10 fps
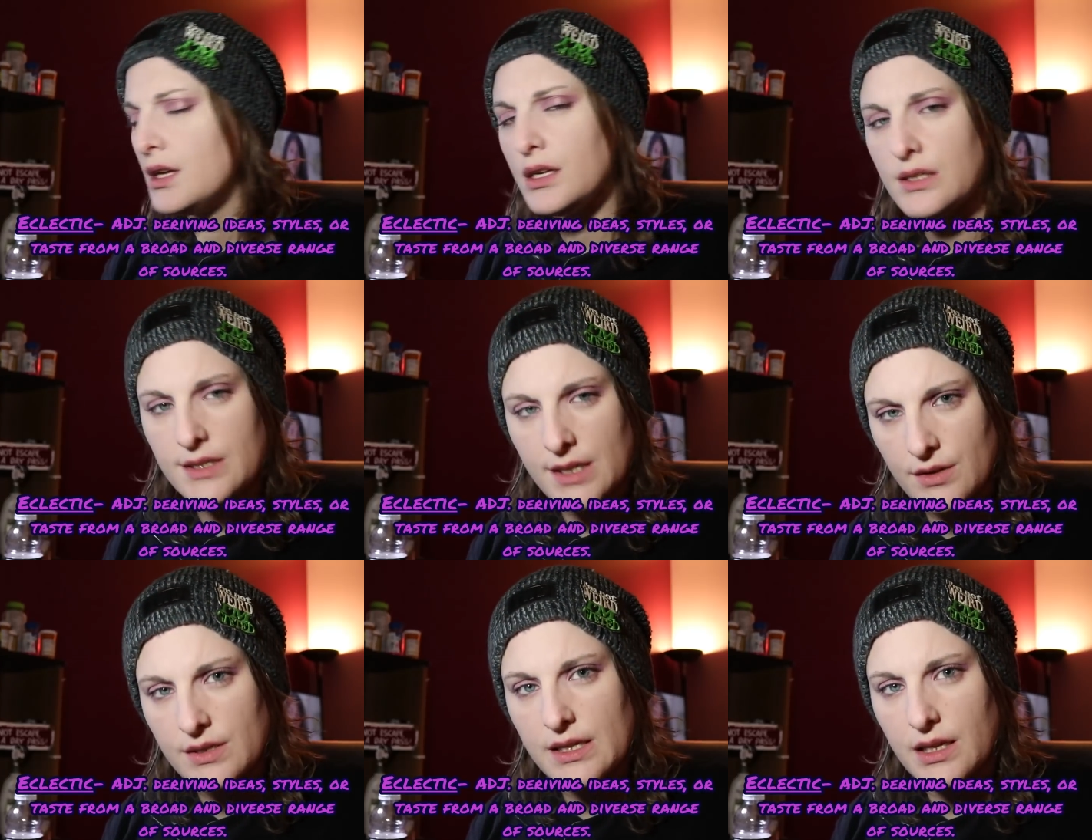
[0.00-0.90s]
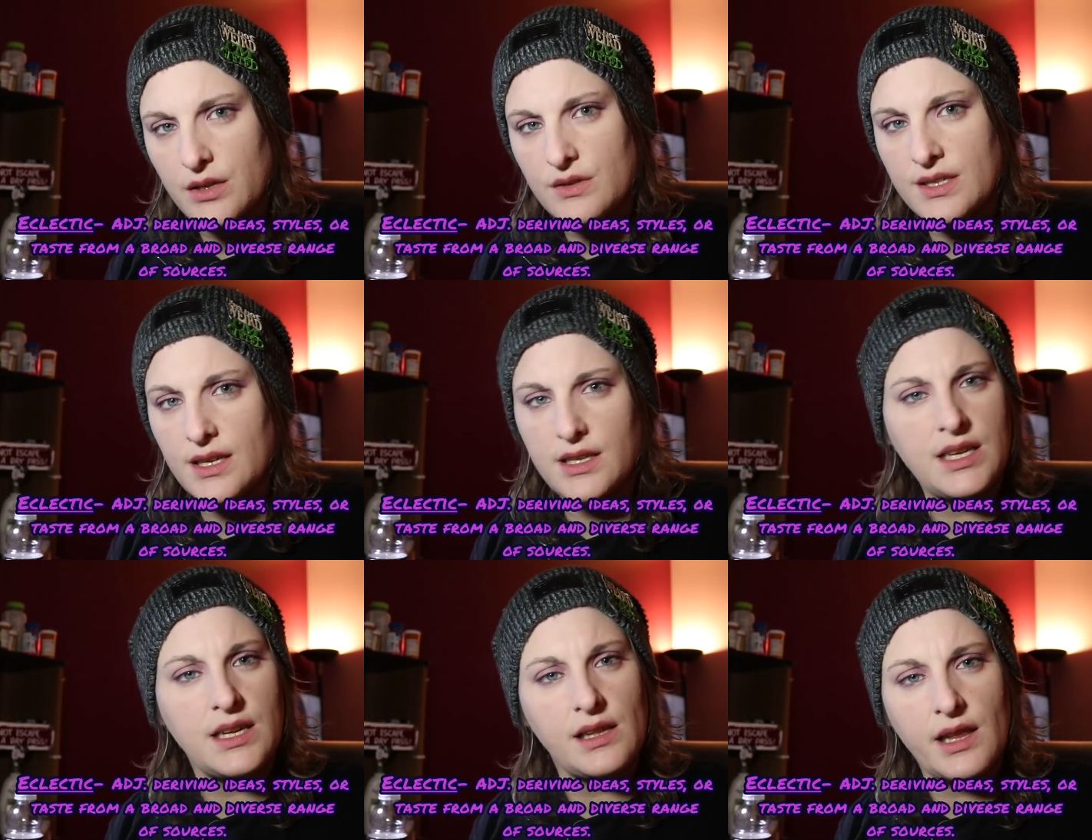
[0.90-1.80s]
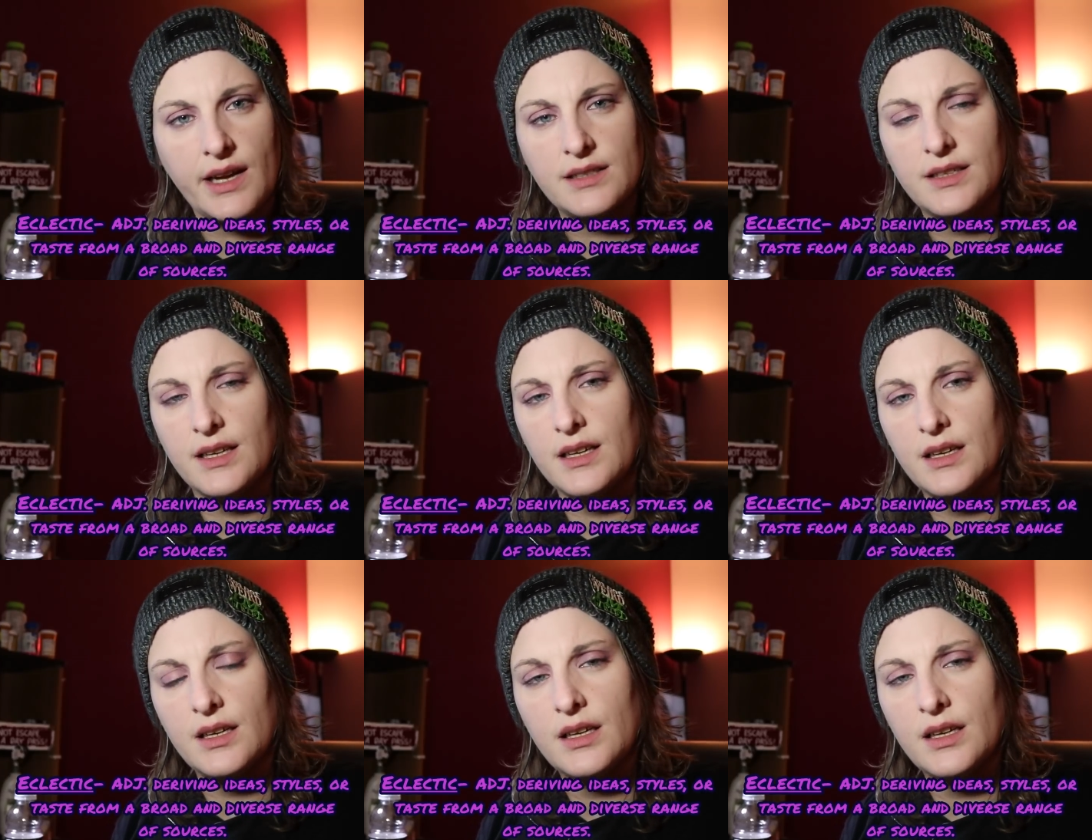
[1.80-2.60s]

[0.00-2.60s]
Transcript: It sounds like you said eclectic.